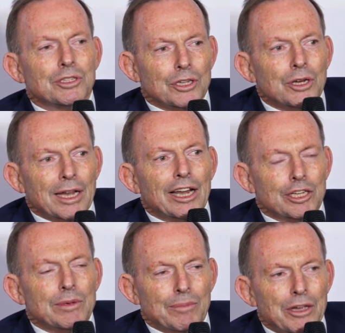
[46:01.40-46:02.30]
that turn
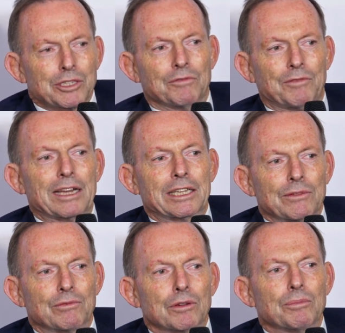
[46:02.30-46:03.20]
out to be most
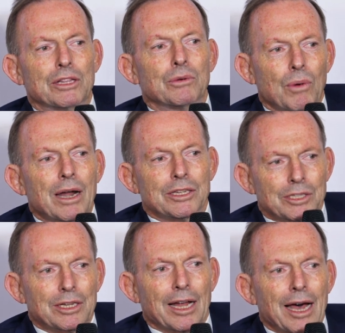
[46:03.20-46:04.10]
effective will be the
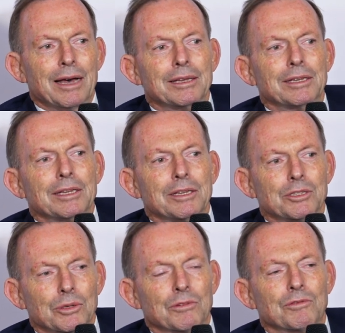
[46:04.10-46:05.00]
ones that are
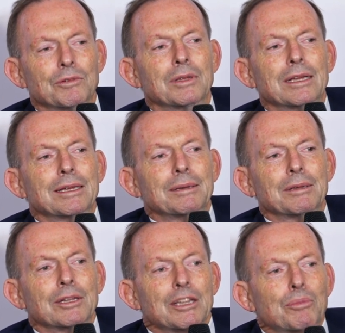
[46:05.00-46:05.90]
sort of
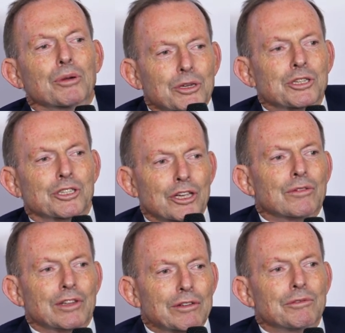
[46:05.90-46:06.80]
liberal
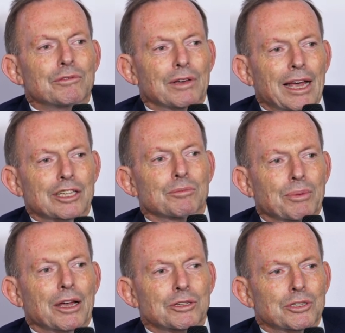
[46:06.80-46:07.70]
conservative as
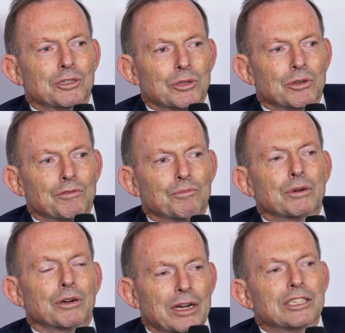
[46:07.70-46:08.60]
opposed to sort of
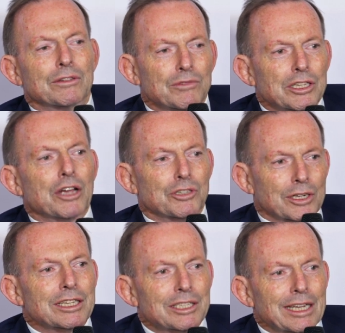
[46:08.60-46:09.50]
progressive
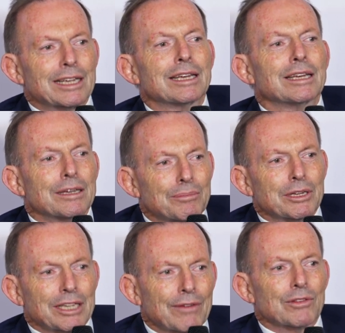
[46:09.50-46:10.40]
socialistic.
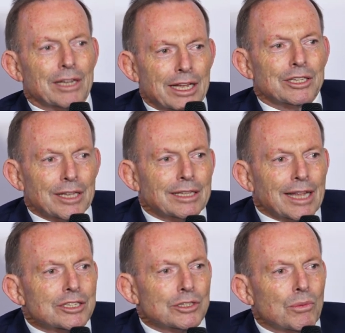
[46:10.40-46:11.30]
But nevertheless, I think
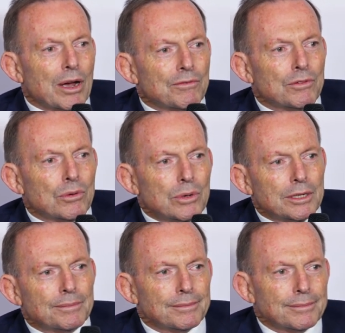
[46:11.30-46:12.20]
that's the way forward.